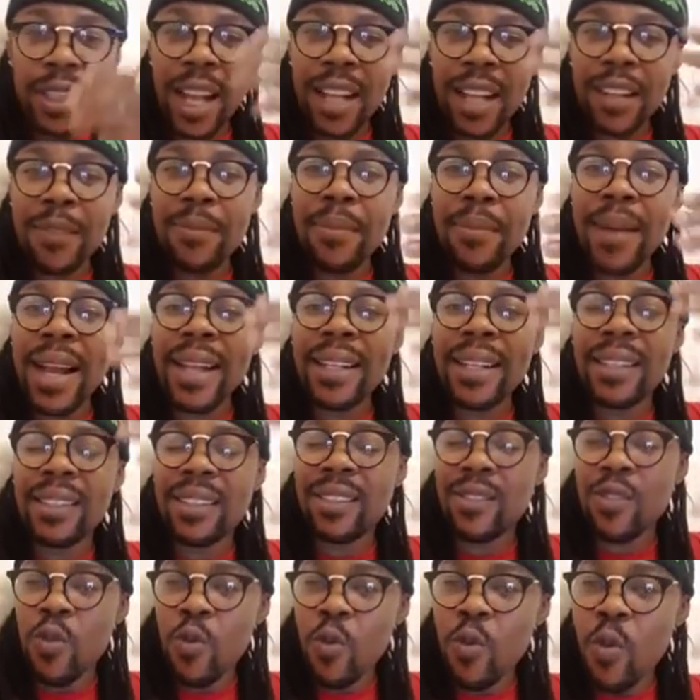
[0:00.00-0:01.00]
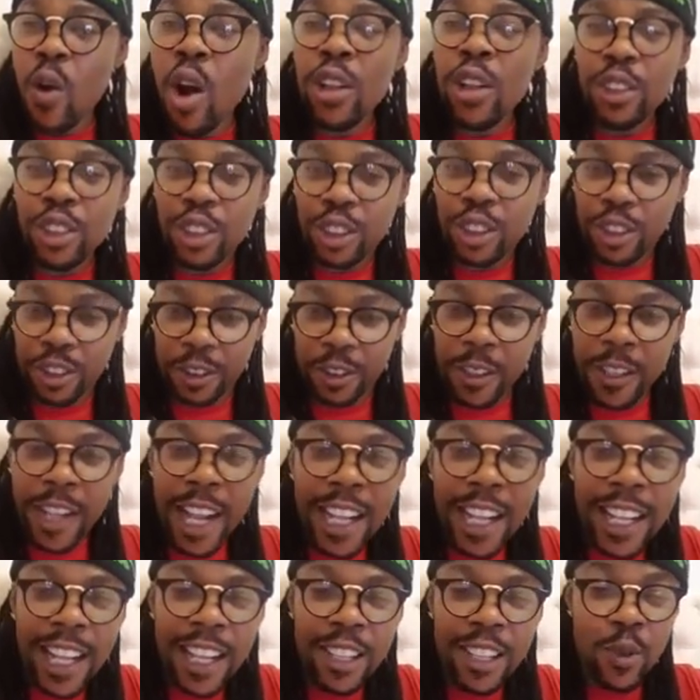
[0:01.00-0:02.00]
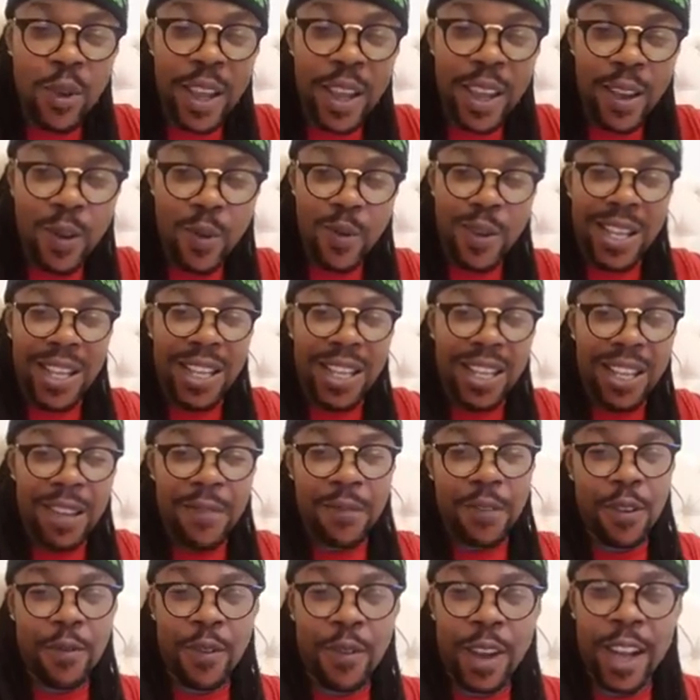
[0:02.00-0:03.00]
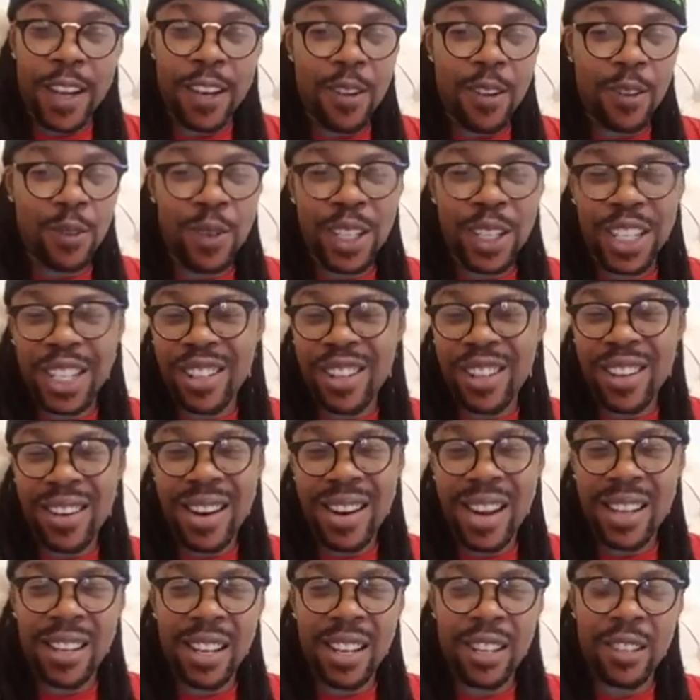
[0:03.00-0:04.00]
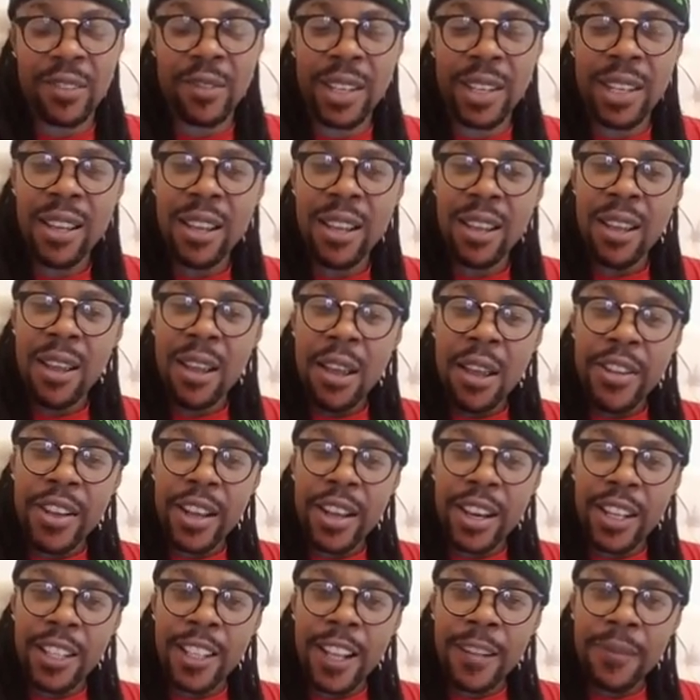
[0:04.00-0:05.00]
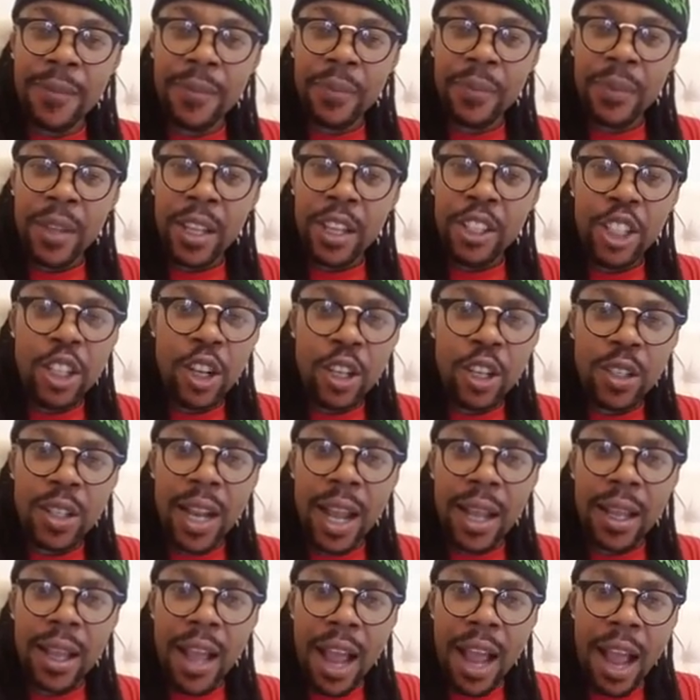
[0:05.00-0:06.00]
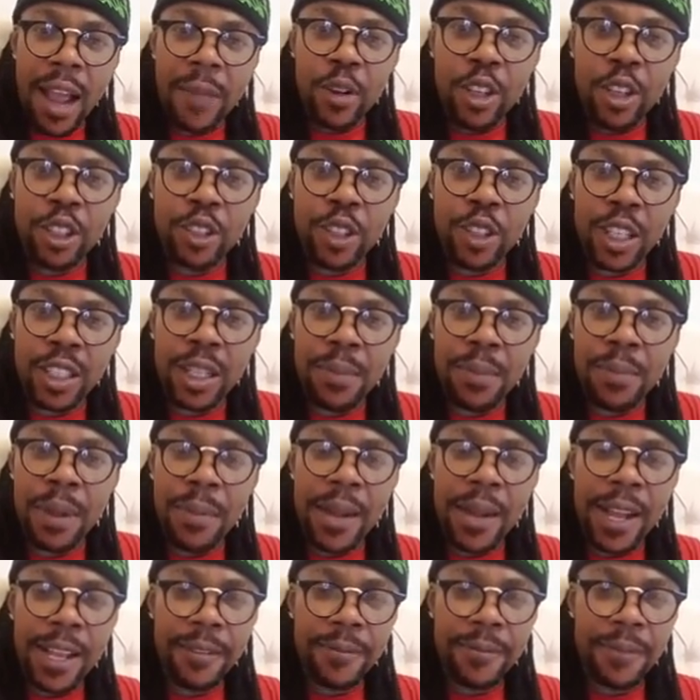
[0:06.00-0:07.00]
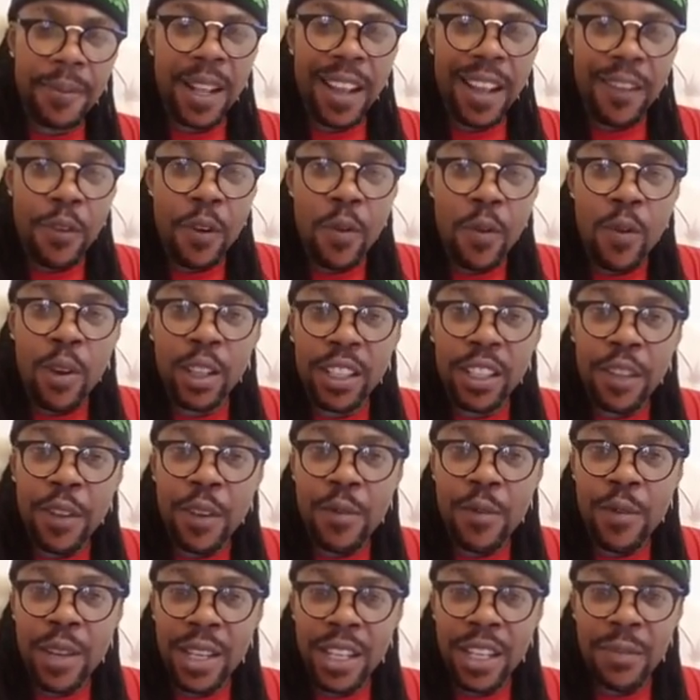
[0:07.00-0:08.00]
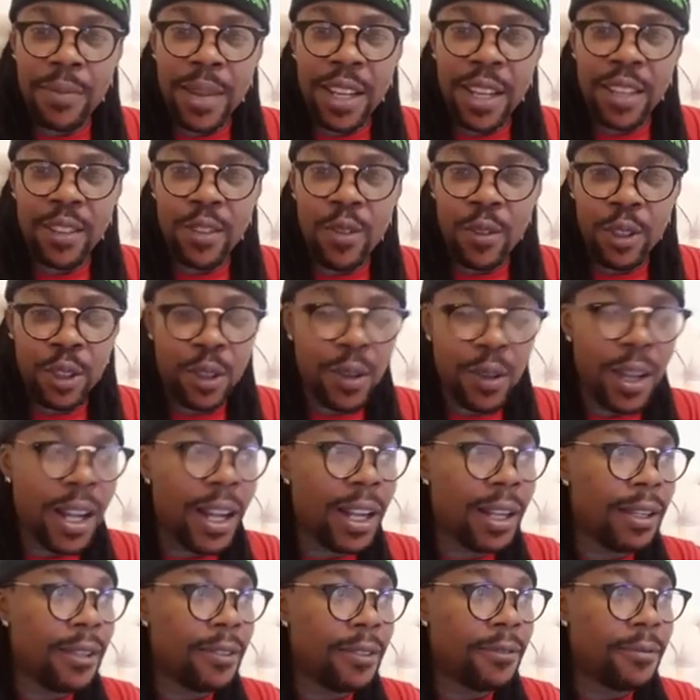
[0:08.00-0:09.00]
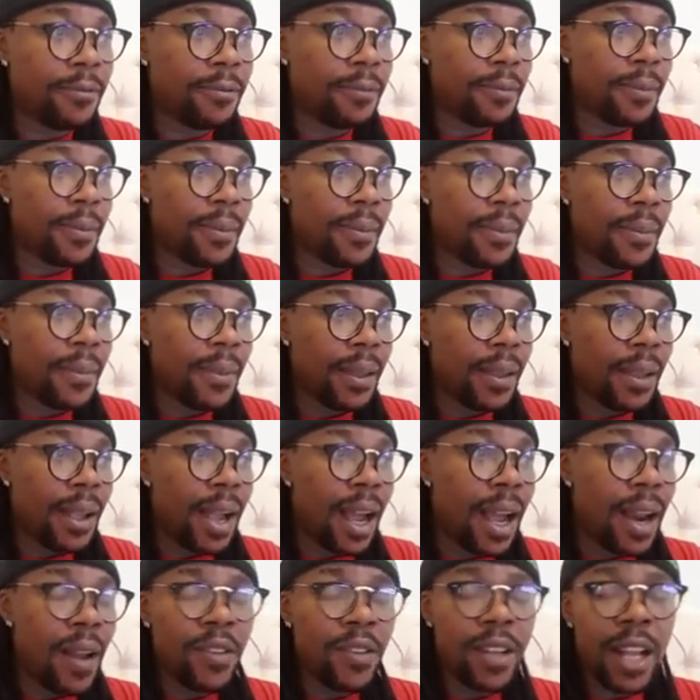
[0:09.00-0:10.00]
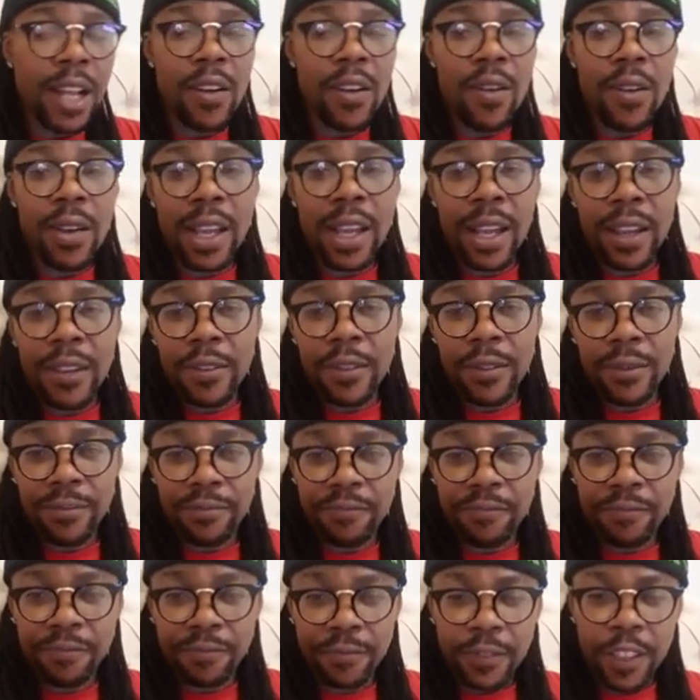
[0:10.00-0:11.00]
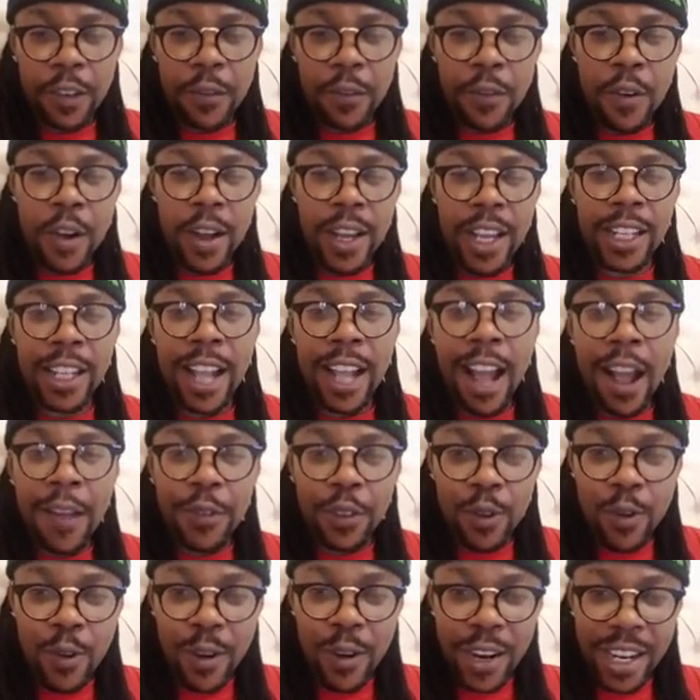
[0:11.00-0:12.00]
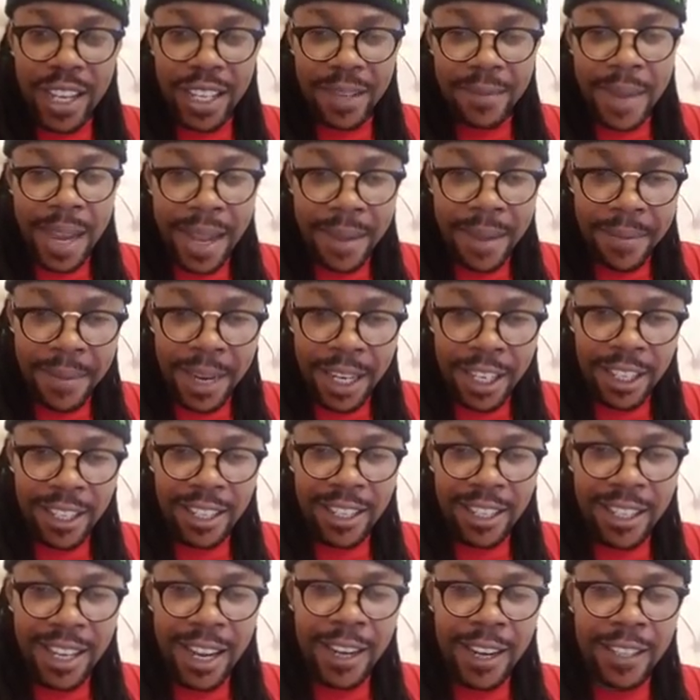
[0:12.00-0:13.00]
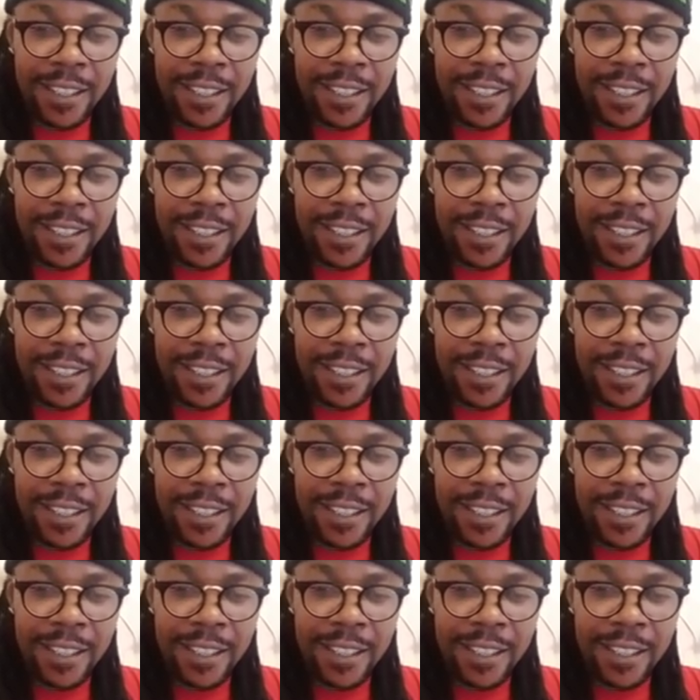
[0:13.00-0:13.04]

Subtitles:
that might want, that are too inquisitive to find out, which is not necessary. You understand? She's just like, I'm not interested, bye-bye. For whatever reason best known to her. And I was like, okay. Fuck it. After all, it's my money. You